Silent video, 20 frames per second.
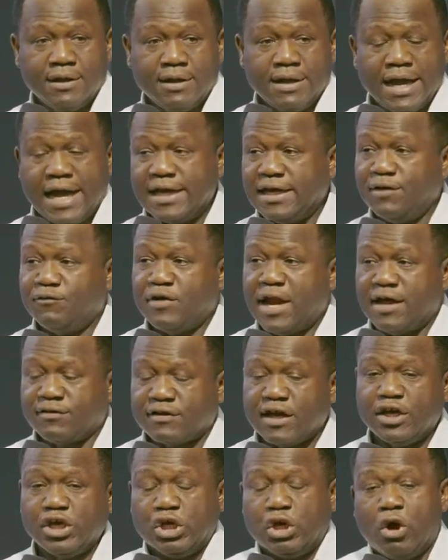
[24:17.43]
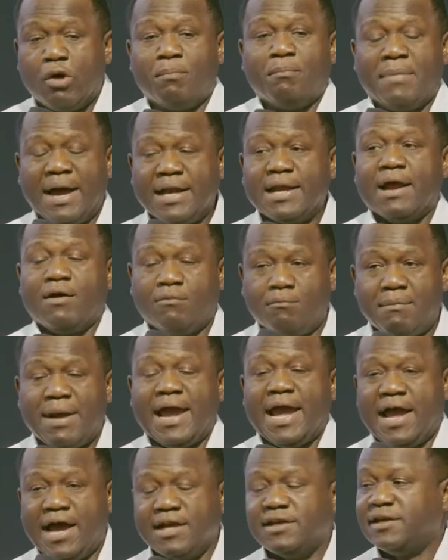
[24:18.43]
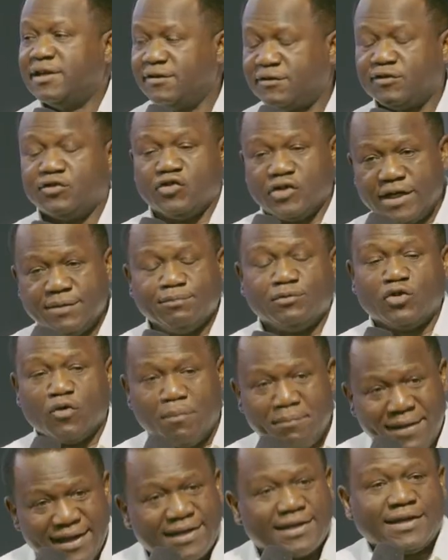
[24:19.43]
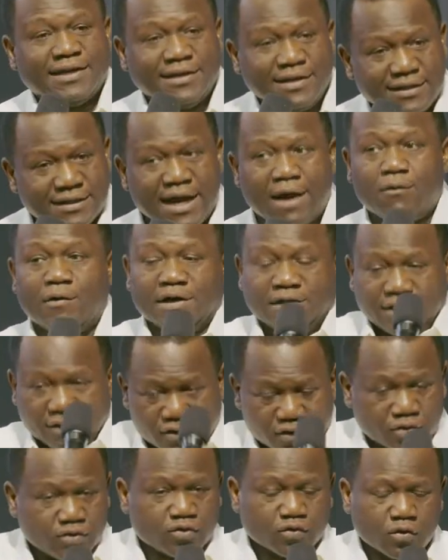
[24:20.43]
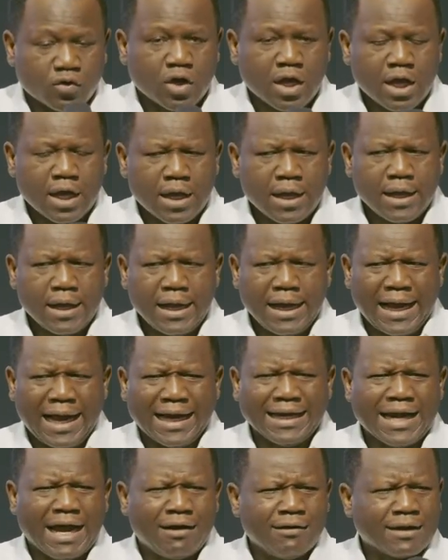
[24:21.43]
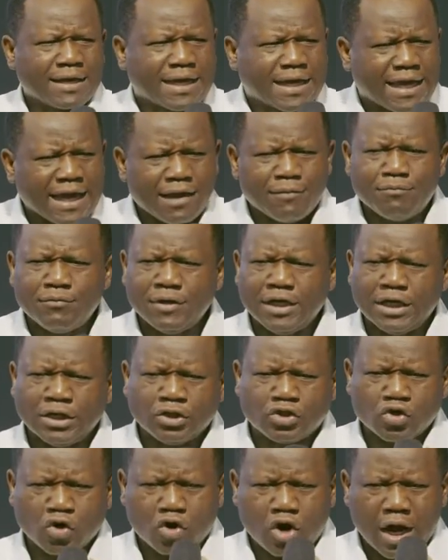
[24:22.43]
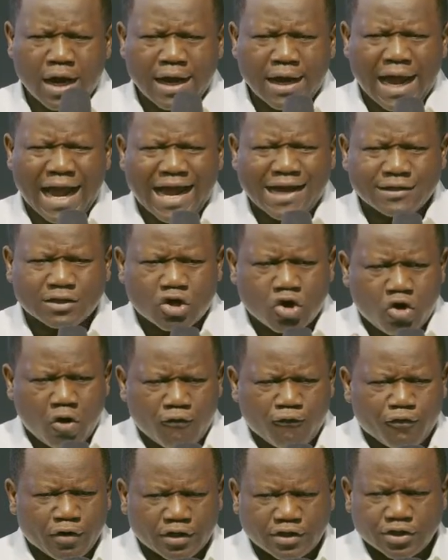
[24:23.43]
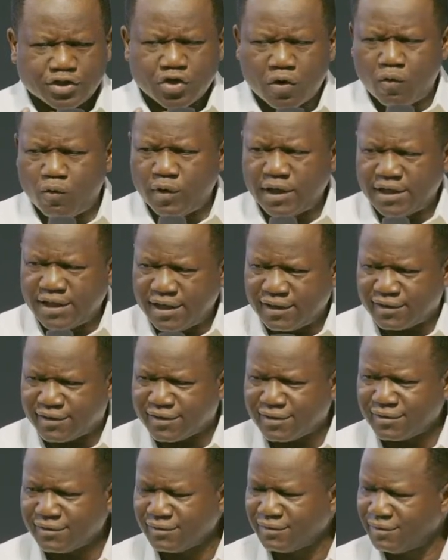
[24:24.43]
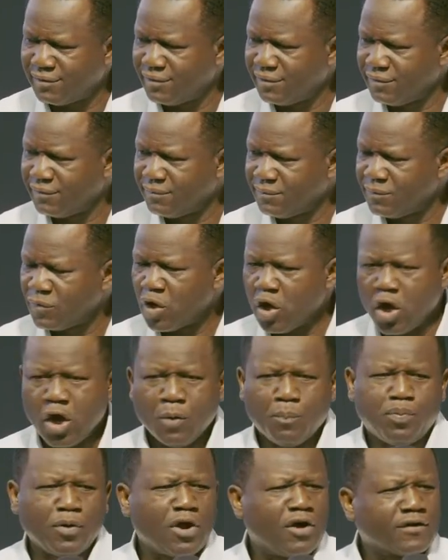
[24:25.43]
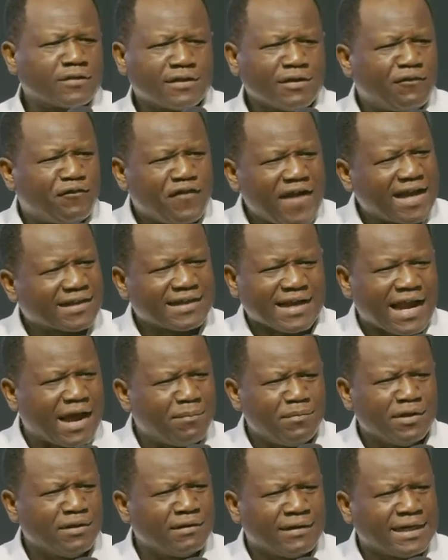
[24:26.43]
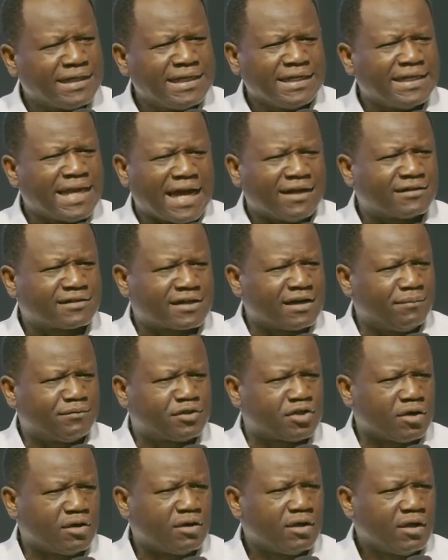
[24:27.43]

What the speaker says: And even as a young man, I had this dream to make it, I wanted to do, and now came into hard confrontation with this. Plus the fact that I've been reading that scripture.